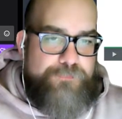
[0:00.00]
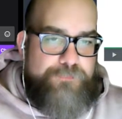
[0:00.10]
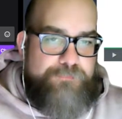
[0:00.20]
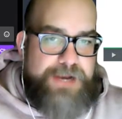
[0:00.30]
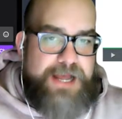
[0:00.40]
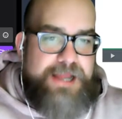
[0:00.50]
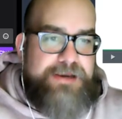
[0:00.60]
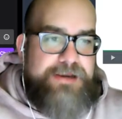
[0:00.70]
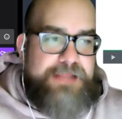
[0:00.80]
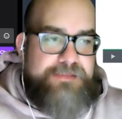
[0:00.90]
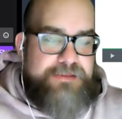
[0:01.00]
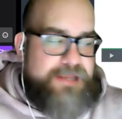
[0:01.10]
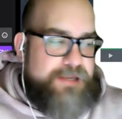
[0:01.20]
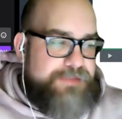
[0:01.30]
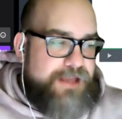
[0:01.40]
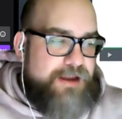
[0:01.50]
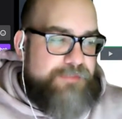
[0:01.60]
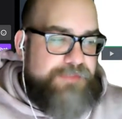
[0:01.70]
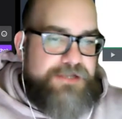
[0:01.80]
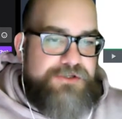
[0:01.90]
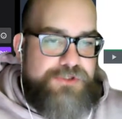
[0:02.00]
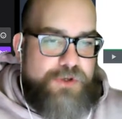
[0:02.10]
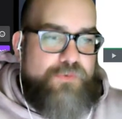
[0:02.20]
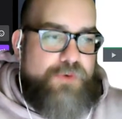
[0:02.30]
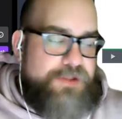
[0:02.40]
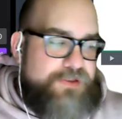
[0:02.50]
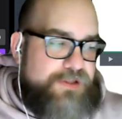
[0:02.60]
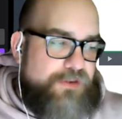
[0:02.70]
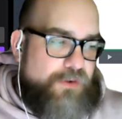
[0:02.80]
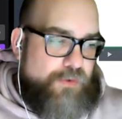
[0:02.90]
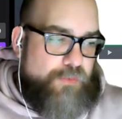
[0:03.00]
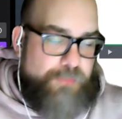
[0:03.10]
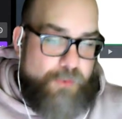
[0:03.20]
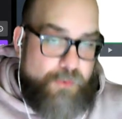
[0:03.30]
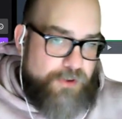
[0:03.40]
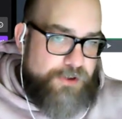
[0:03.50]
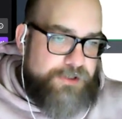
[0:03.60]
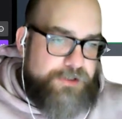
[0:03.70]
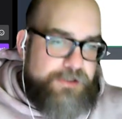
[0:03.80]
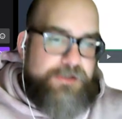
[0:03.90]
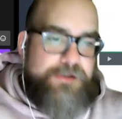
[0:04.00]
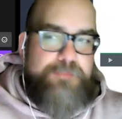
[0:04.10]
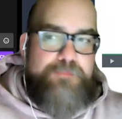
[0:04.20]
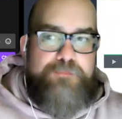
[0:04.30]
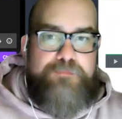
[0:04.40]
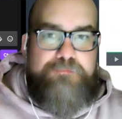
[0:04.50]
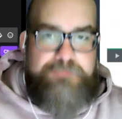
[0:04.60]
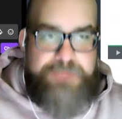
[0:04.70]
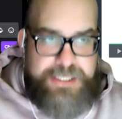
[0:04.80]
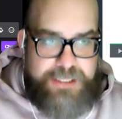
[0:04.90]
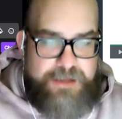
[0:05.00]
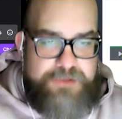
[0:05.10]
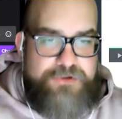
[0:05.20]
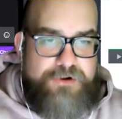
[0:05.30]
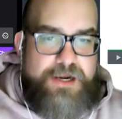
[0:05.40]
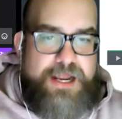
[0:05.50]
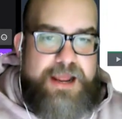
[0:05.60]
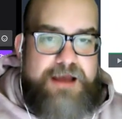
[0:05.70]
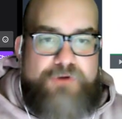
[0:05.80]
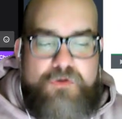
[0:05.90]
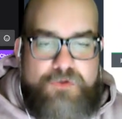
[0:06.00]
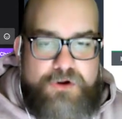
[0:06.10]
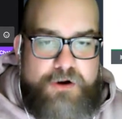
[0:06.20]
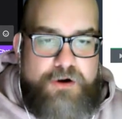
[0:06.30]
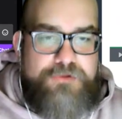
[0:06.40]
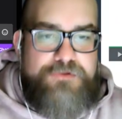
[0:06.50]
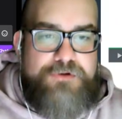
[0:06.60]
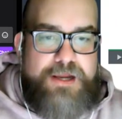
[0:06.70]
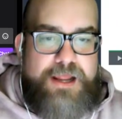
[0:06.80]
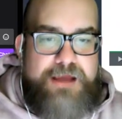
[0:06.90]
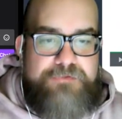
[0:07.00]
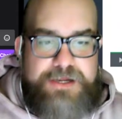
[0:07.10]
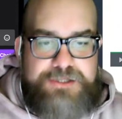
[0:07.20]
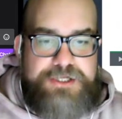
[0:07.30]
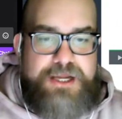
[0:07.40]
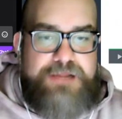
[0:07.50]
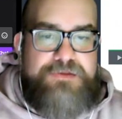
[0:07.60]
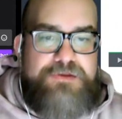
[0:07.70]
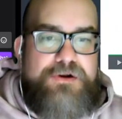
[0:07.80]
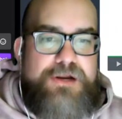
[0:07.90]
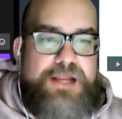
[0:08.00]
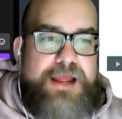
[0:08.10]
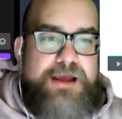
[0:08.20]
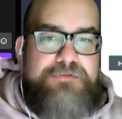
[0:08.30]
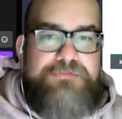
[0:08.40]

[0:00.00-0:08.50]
But at the same time, they don't want to see the whole board, because you're going to have overcards, you're going to have gut shots, you're going to have,